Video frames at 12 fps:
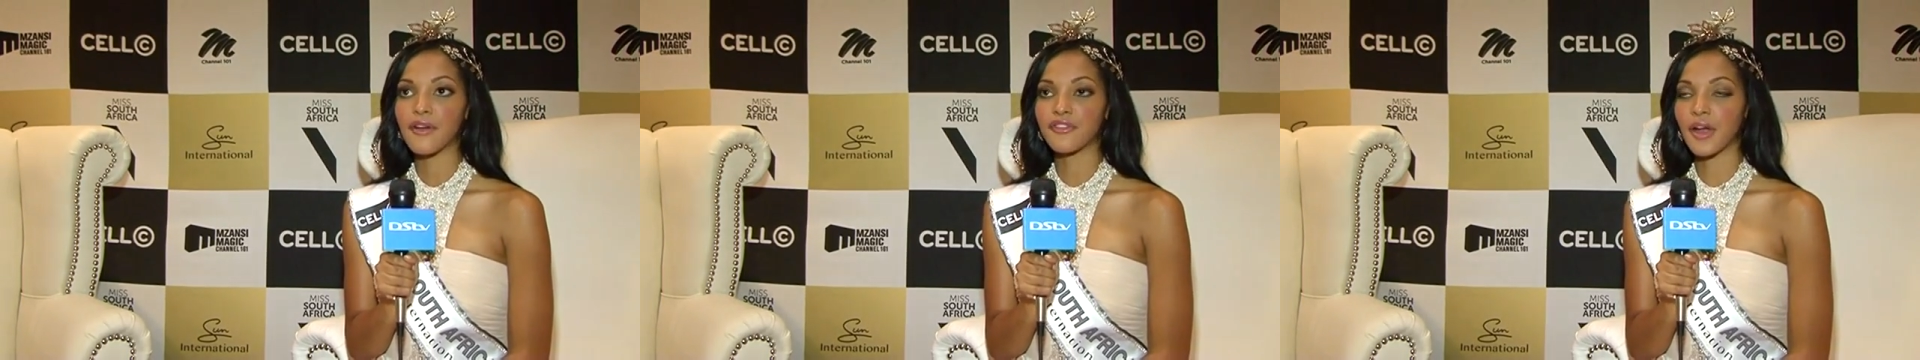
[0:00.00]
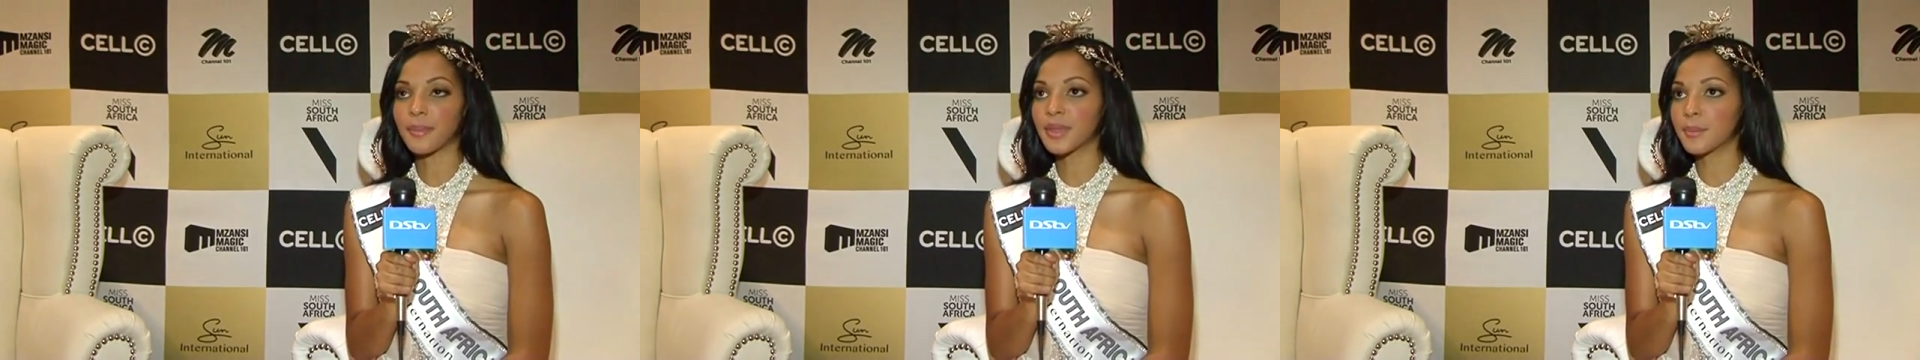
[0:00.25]

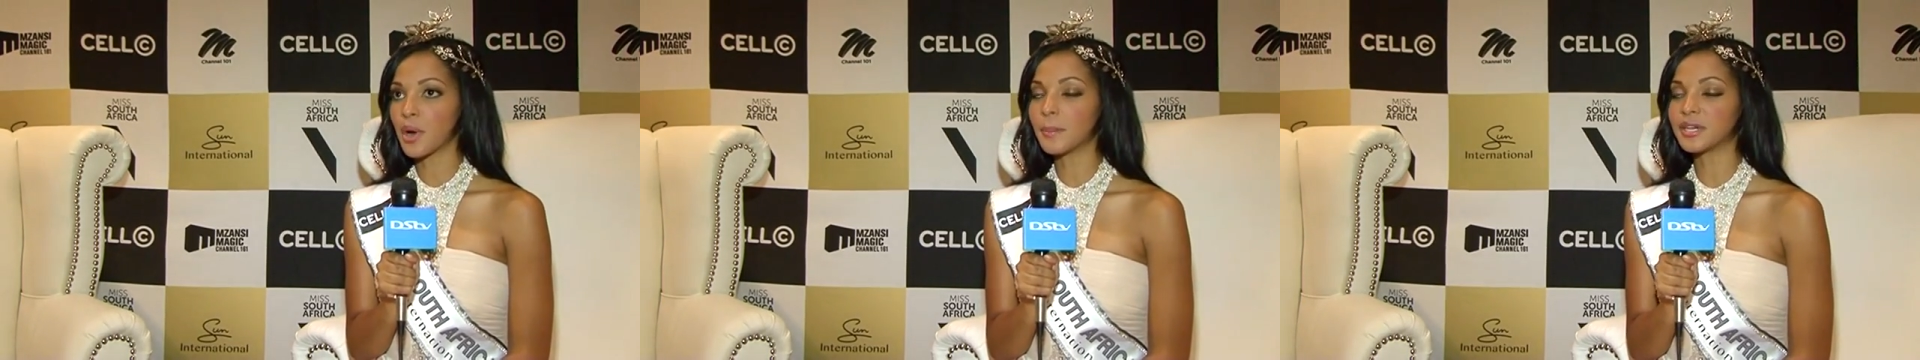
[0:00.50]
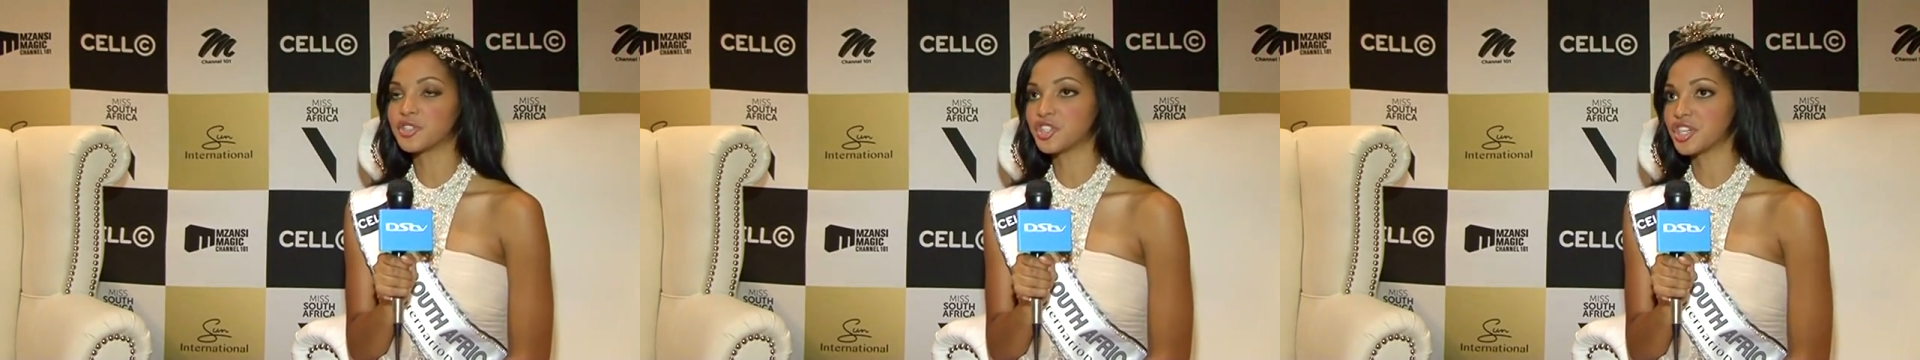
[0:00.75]
From the
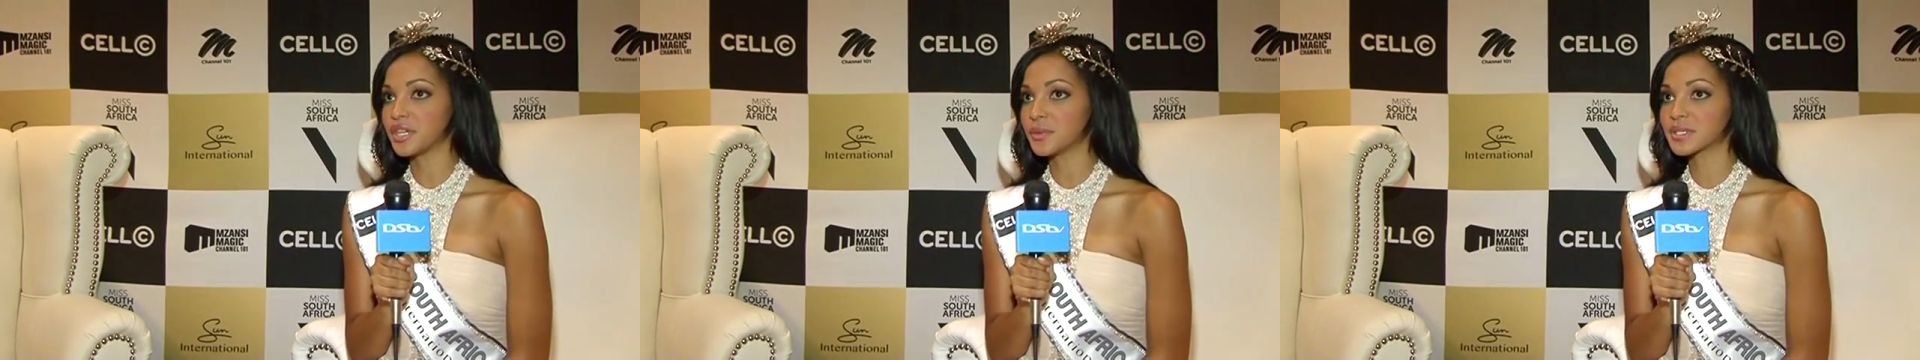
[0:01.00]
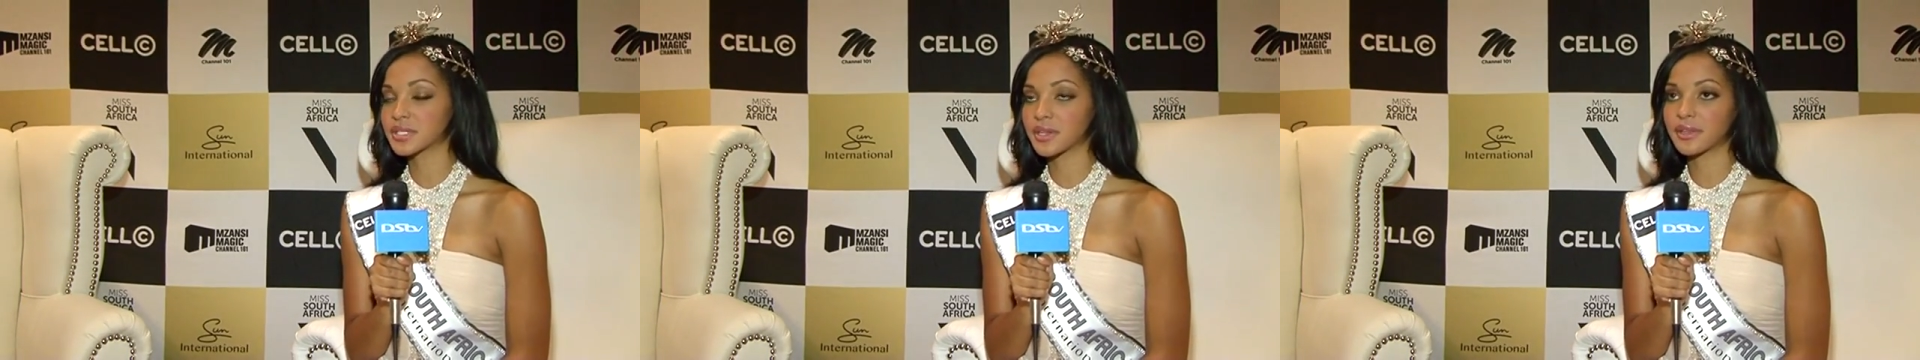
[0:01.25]
moment she
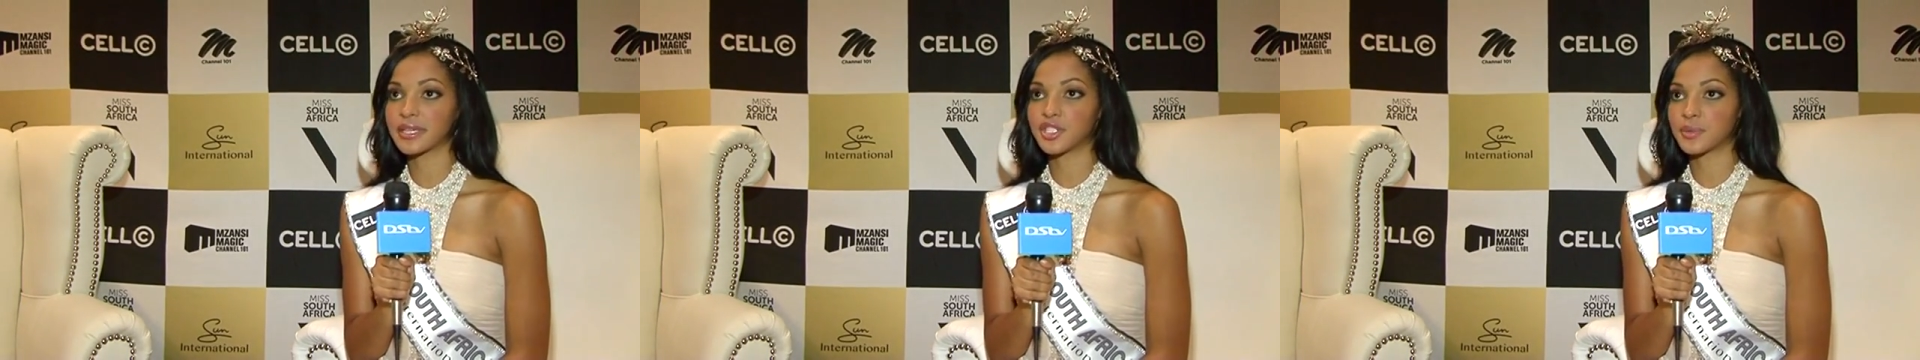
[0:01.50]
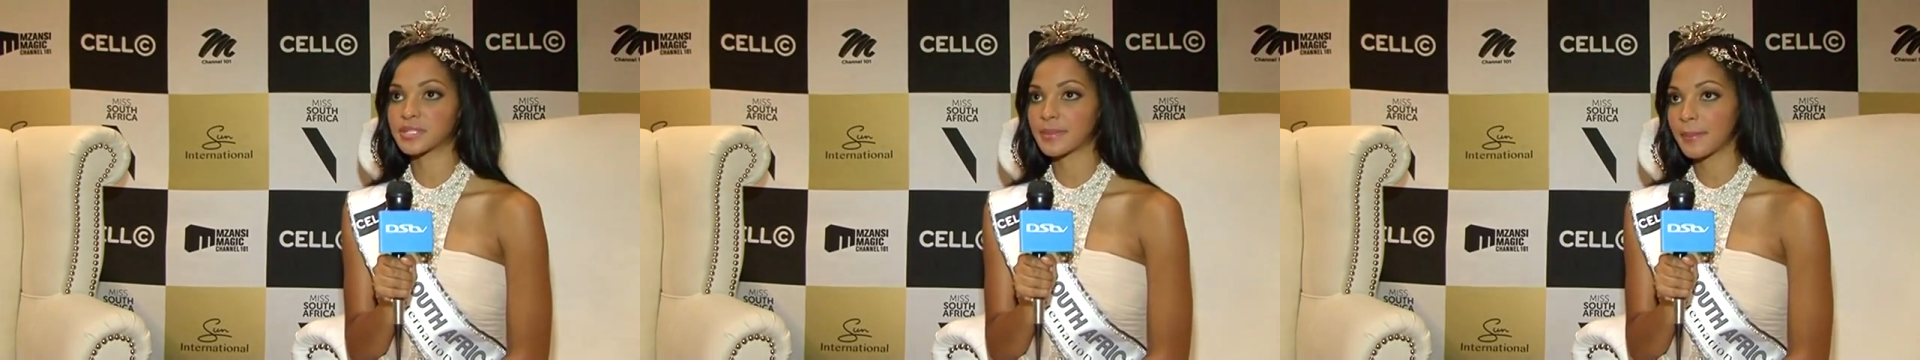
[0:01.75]
was told that
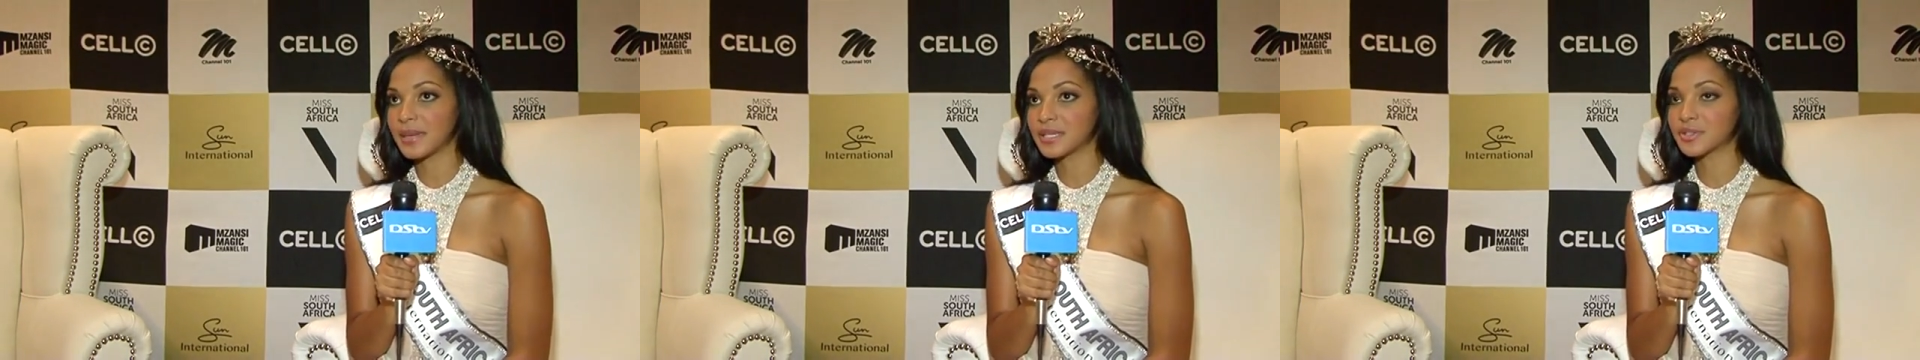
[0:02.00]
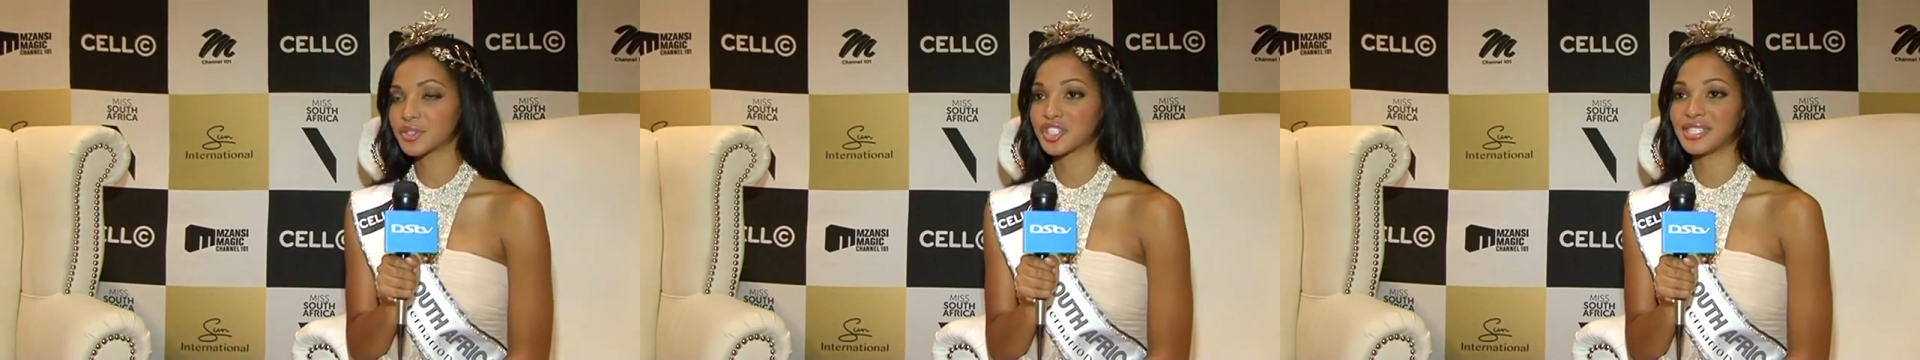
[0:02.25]
she was my
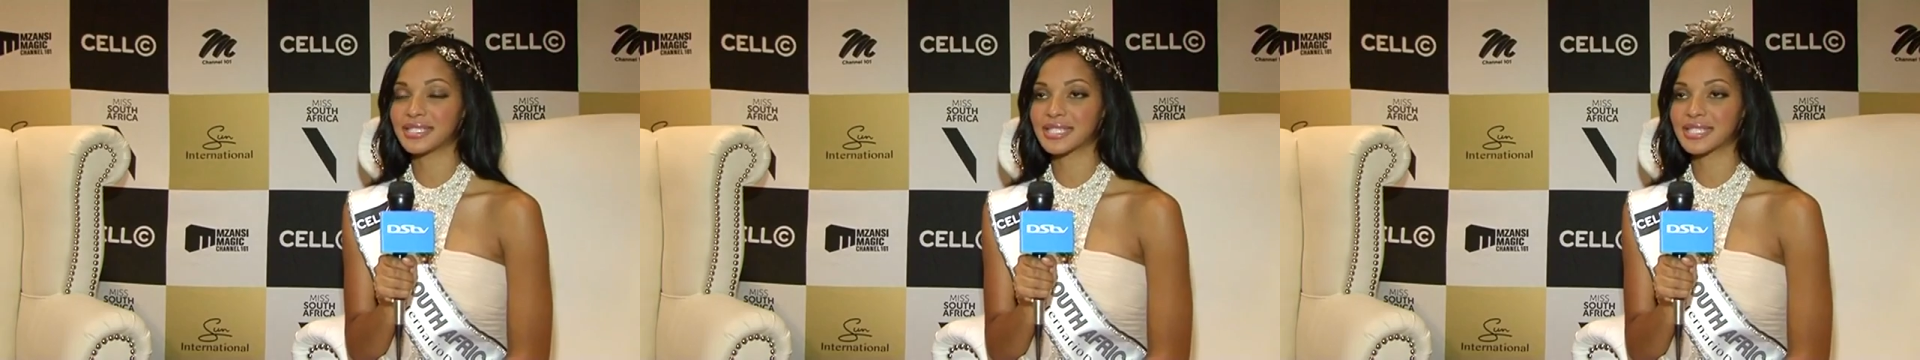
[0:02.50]
mentor, she